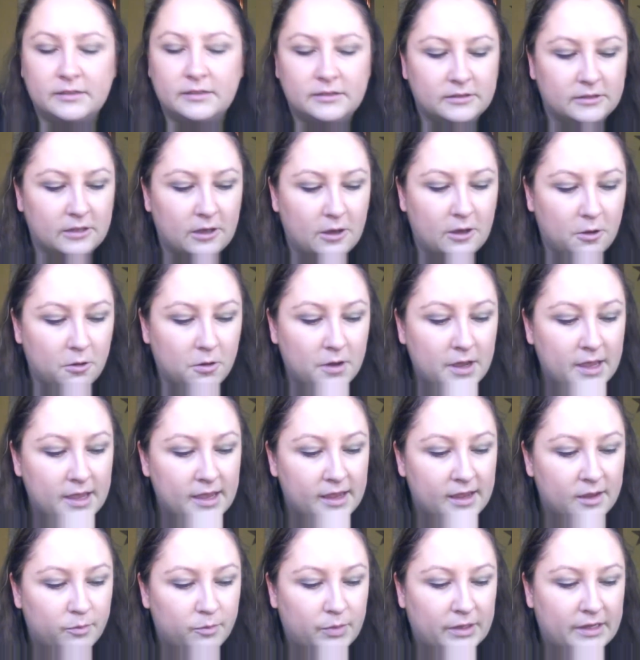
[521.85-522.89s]
So,
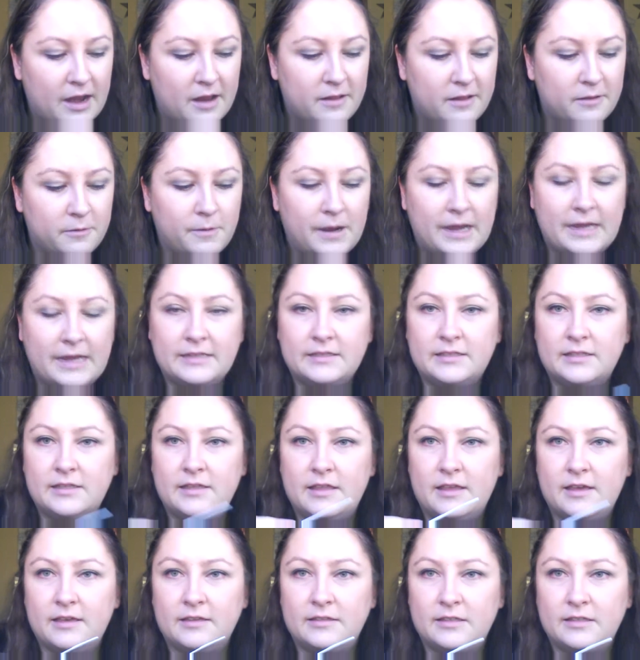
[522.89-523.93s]
but otherwise,
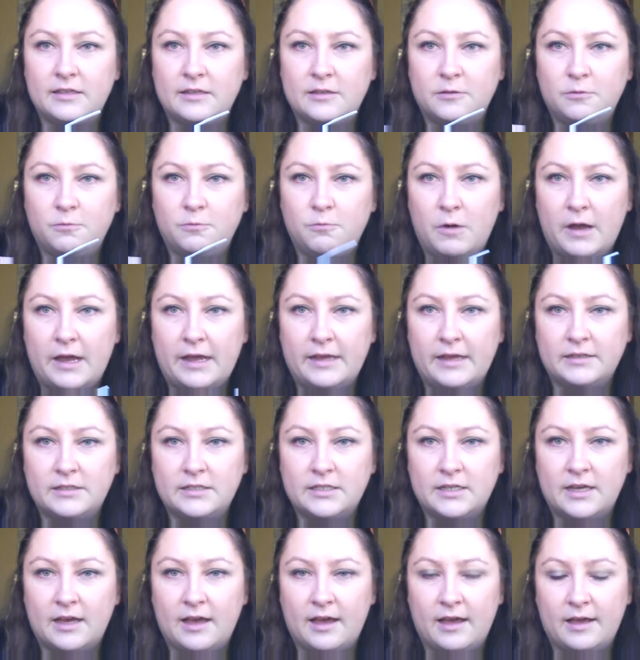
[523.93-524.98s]
this is
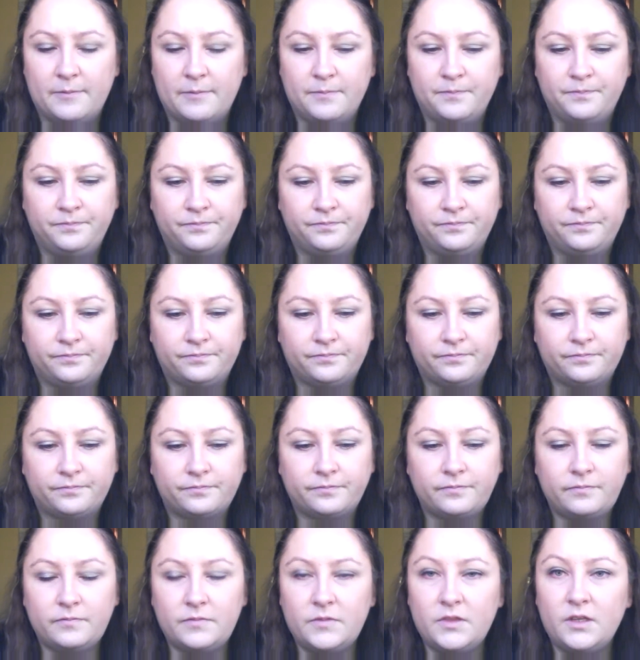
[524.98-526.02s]
what
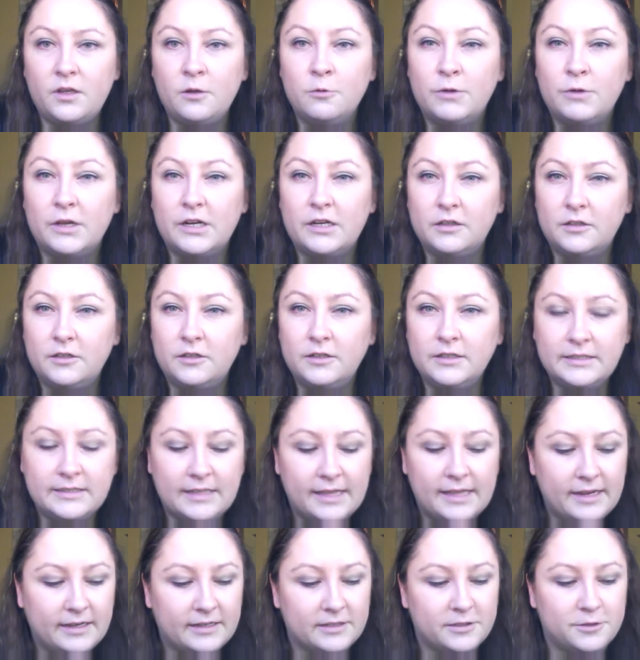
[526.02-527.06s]
it looks
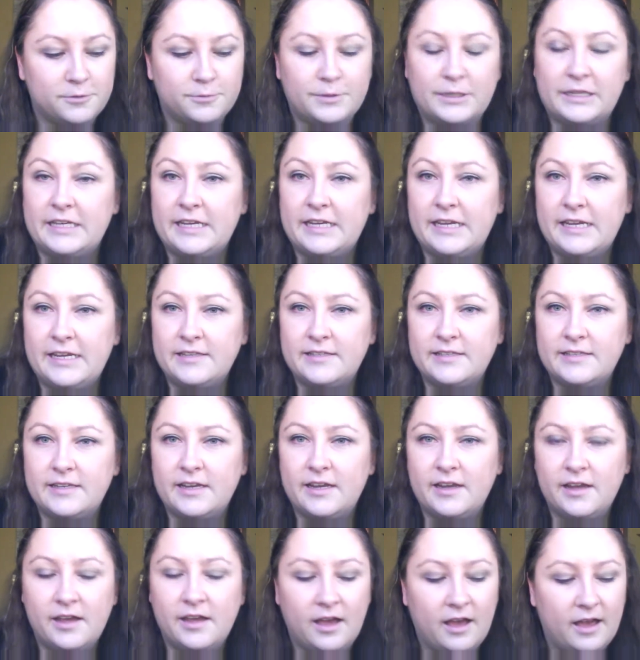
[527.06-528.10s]
like. It's really
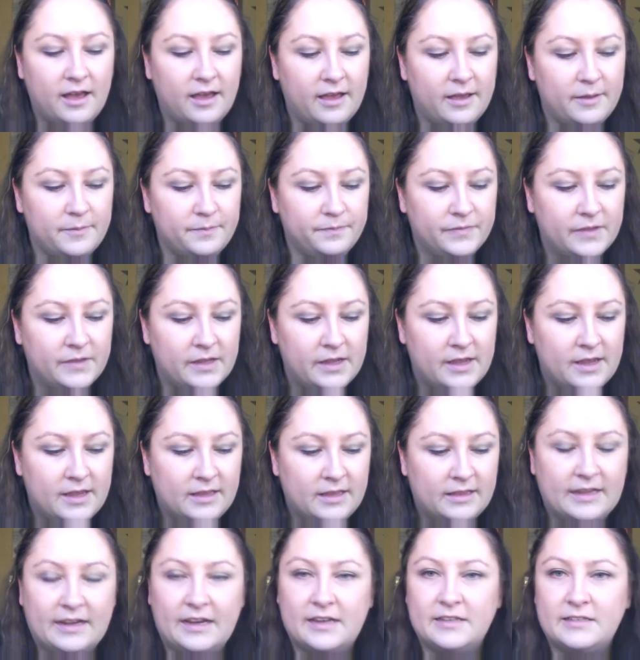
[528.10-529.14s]
easy.
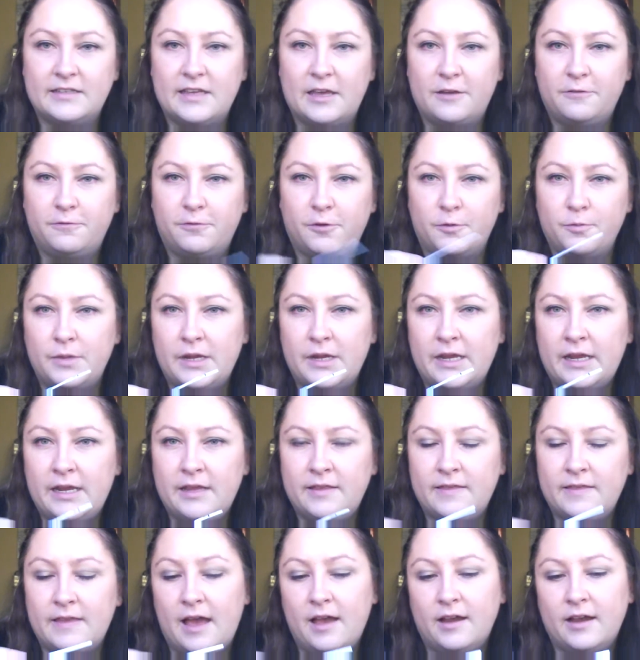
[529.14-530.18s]
Like I said, for me,
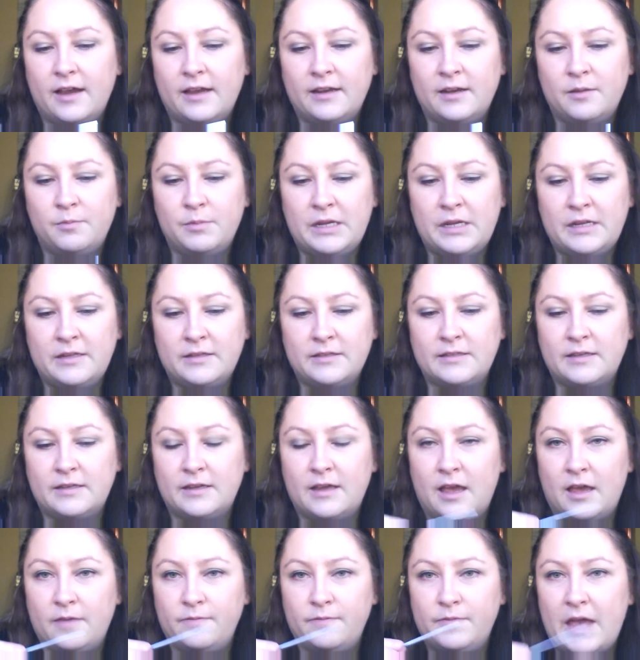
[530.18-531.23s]
that kind of means
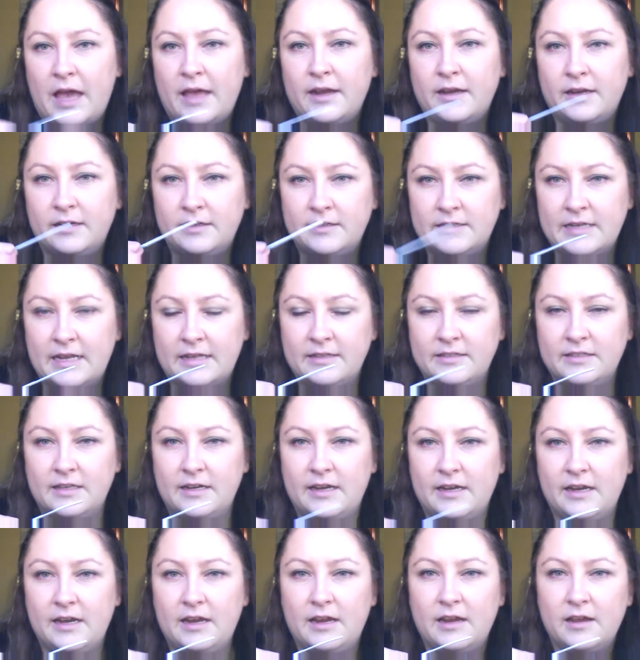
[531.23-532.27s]
that
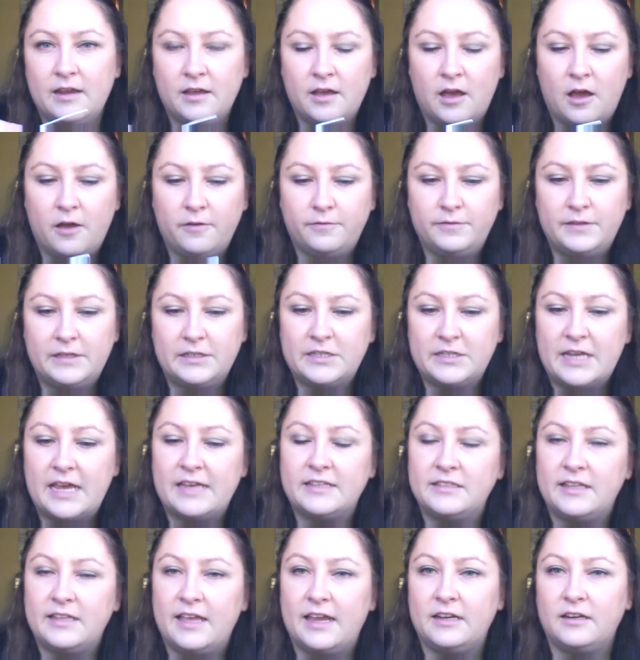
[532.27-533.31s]
intensity of the
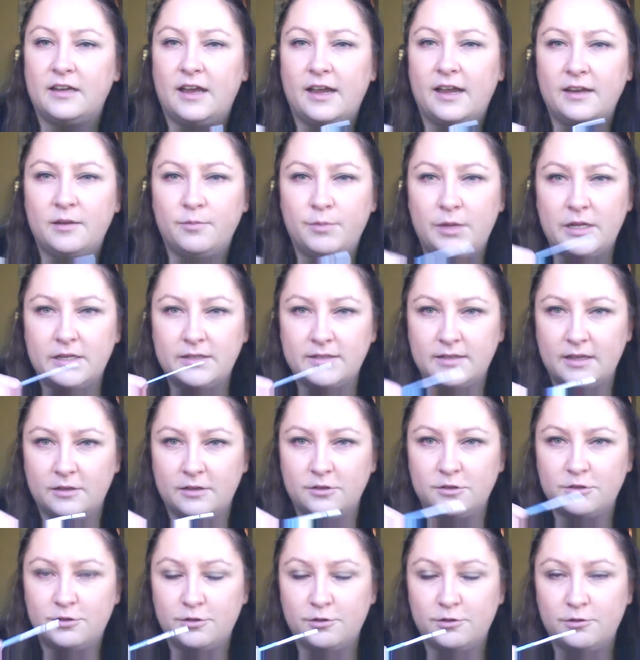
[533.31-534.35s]
test line kind of means that
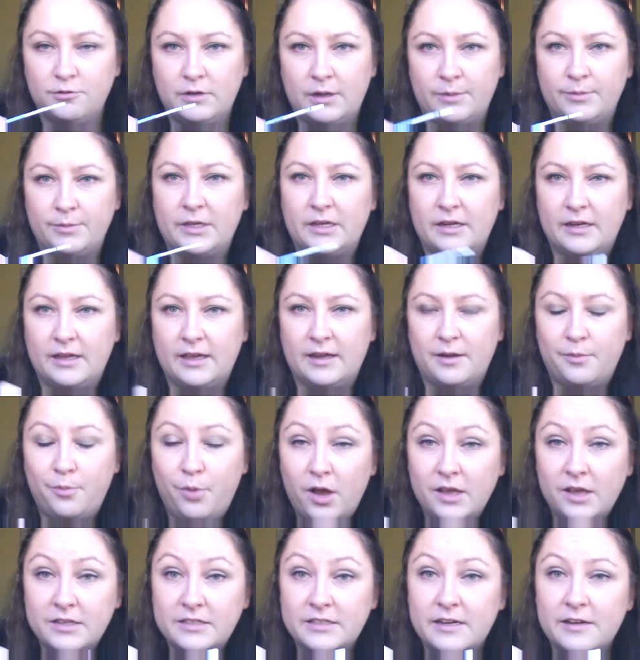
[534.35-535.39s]
soon I'm gonna get a
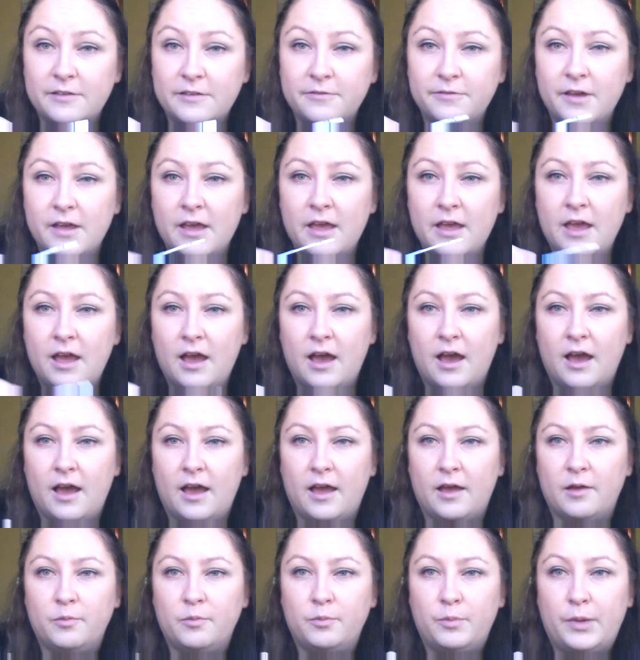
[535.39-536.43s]
positive,
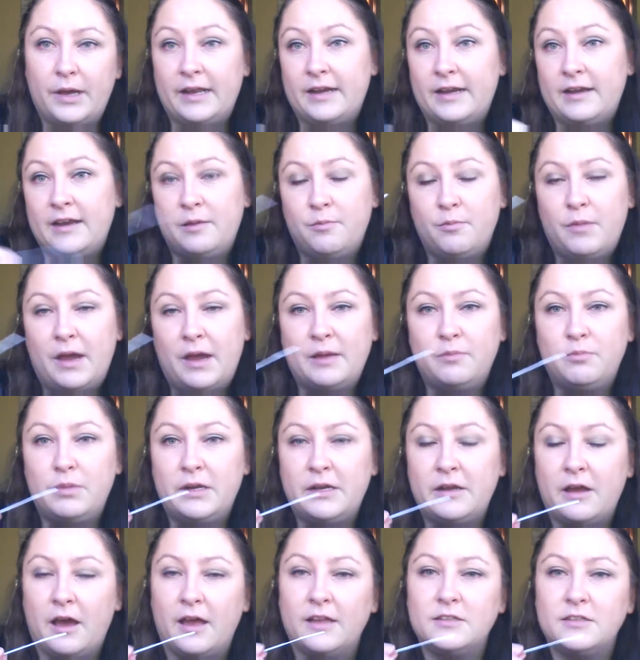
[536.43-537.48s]
but it might be
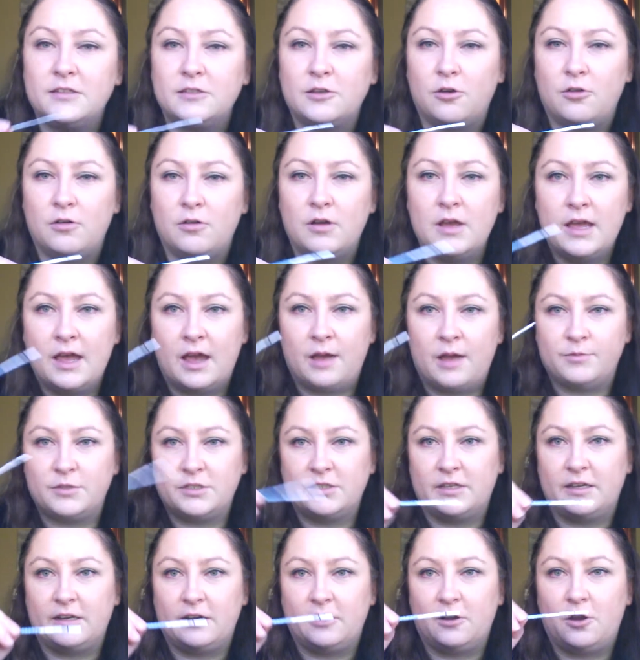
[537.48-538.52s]
not. So I'm just
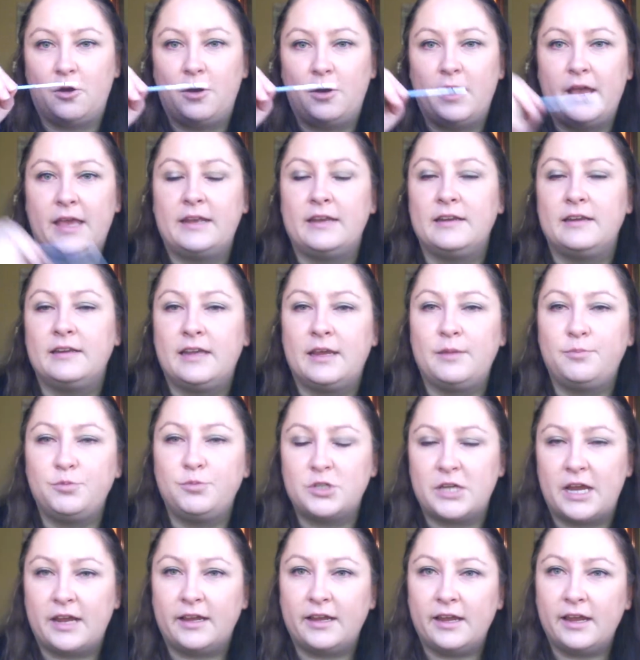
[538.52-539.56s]
gonna go ahead and keep
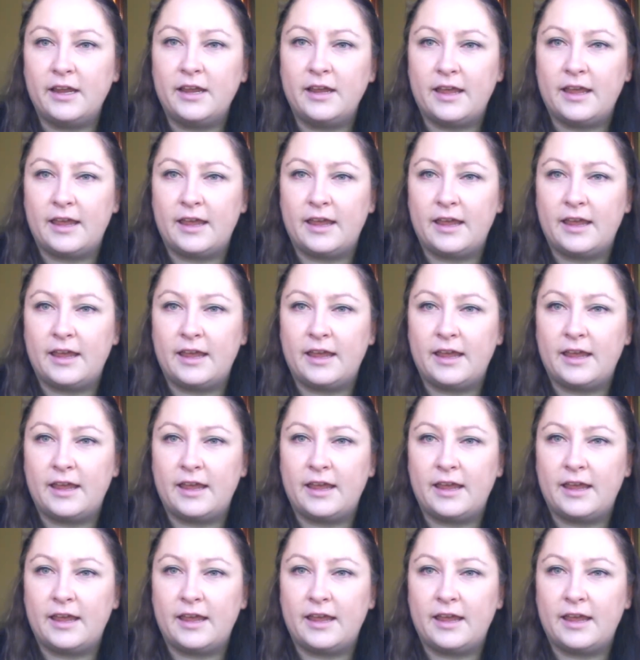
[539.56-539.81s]
checking.